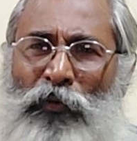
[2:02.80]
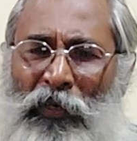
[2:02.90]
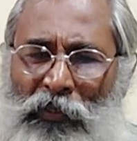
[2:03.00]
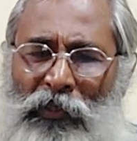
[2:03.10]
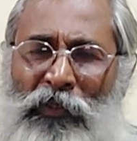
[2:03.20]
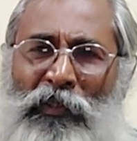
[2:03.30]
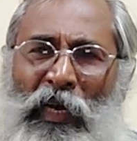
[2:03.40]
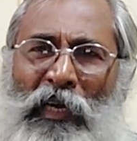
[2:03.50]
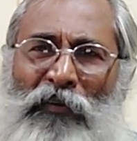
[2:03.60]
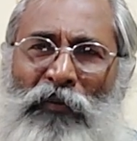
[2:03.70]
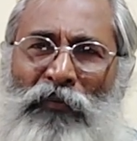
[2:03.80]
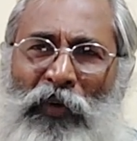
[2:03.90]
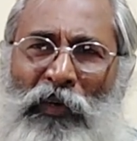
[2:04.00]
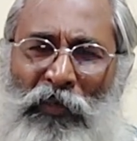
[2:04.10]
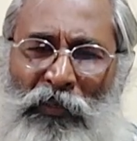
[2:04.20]
to Venus starting from
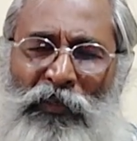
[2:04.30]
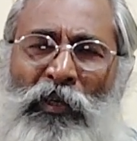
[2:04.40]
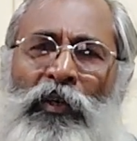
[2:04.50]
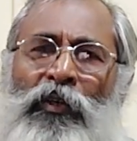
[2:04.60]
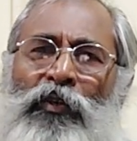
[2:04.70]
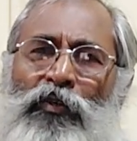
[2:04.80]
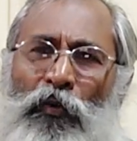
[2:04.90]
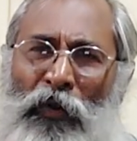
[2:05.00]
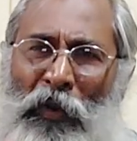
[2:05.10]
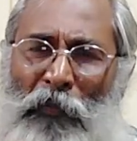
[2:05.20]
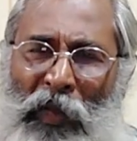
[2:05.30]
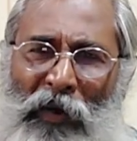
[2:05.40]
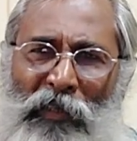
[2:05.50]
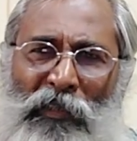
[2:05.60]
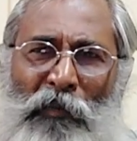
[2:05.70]
5 degrees. So when a
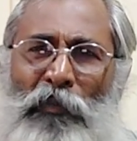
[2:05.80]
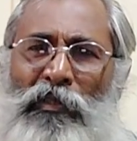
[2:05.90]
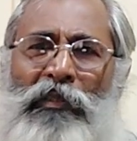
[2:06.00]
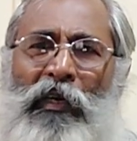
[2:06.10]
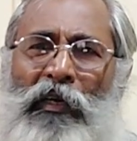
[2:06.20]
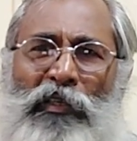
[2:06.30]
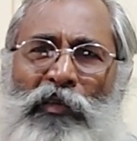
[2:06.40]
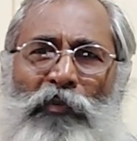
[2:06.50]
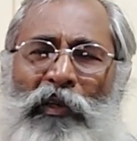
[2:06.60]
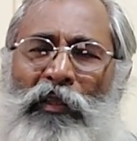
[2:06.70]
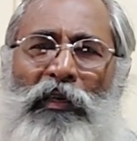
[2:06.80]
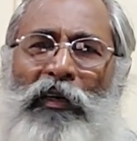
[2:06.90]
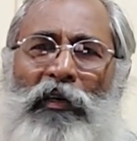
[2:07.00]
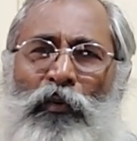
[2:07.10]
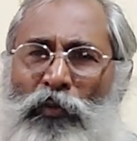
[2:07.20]
planet is combust, that doesn't mean that
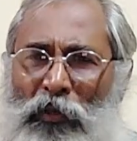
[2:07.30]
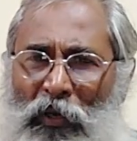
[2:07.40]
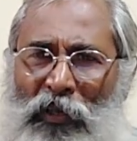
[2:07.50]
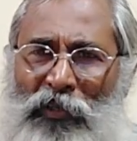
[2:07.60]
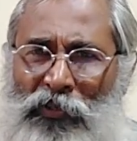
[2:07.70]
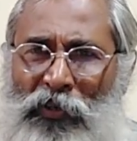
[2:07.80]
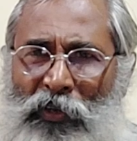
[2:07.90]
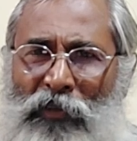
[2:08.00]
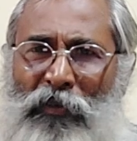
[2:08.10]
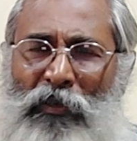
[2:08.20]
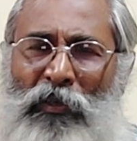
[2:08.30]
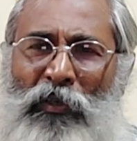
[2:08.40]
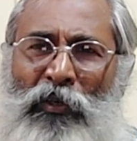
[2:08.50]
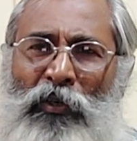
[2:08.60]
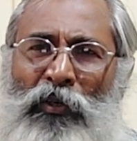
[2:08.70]
it will lose all its strength.
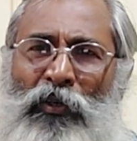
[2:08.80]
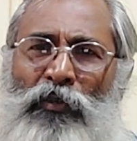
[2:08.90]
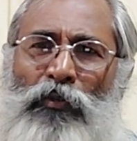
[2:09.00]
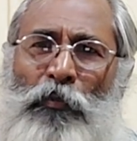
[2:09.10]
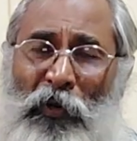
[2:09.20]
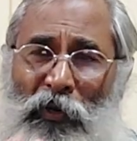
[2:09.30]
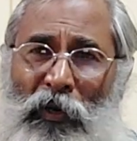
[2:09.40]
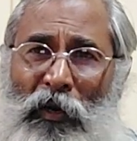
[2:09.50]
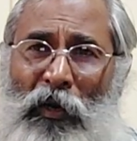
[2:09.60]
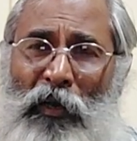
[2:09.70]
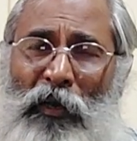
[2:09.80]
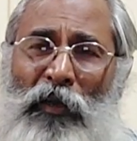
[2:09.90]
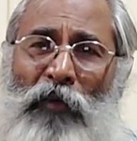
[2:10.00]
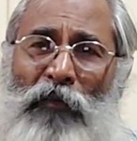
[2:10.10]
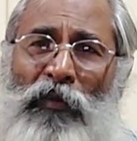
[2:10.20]
So
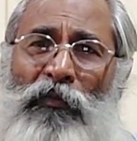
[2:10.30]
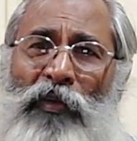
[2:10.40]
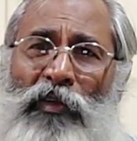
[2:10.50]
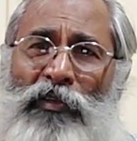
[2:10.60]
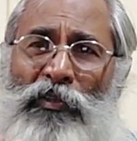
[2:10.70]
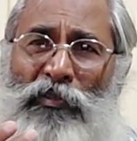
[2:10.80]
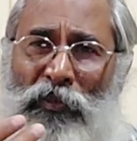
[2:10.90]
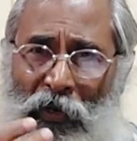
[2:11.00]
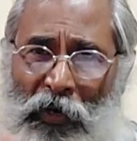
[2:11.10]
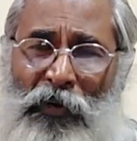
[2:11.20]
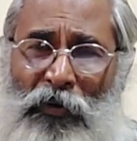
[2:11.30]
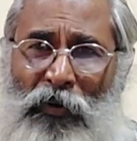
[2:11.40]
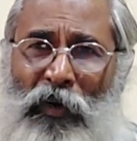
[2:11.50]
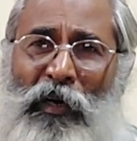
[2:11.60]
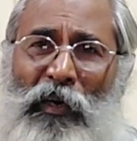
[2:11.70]
particularly when Venus is
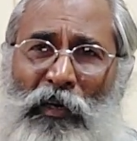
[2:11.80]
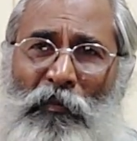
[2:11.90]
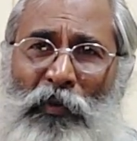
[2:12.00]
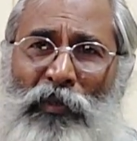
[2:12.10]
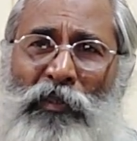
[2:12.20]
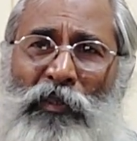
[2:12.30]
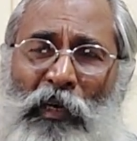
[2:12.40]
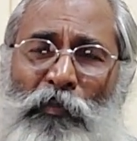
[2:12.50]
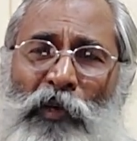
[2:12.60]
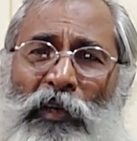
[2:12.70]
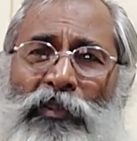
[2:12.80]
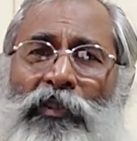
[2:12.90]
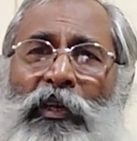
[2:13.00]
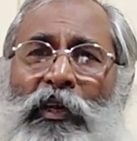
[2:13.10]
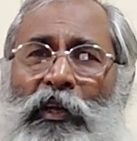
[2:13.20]
retrograde and combust, that
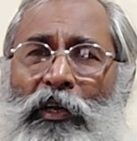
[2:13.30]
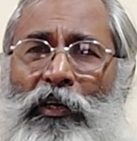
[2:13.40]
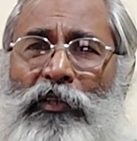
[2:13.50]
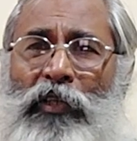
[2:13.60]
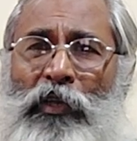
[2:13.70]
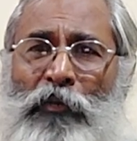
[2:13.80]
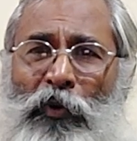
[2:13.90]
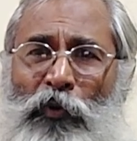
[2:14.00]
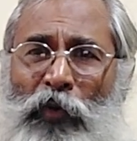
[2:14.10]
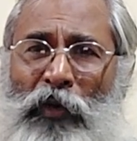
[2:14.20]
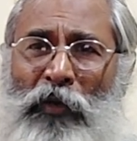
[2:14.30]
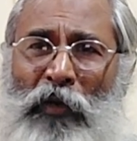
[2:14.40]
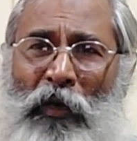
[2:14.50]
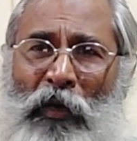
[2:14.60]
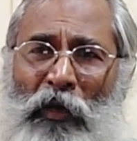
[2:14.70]
means it is in between,
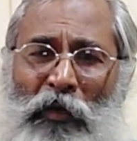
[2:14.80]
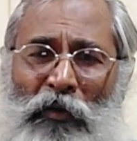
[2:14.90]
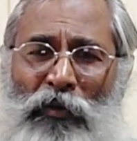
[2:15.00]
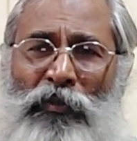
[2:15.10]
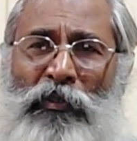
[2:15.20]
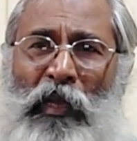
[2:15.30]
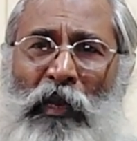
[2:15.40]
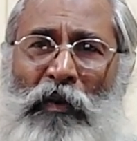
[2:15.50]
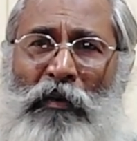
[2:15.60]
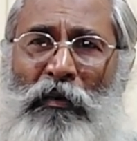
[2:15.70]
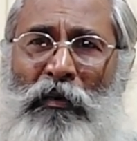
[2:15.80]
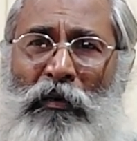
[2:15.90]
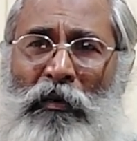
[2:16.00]
you know, Sun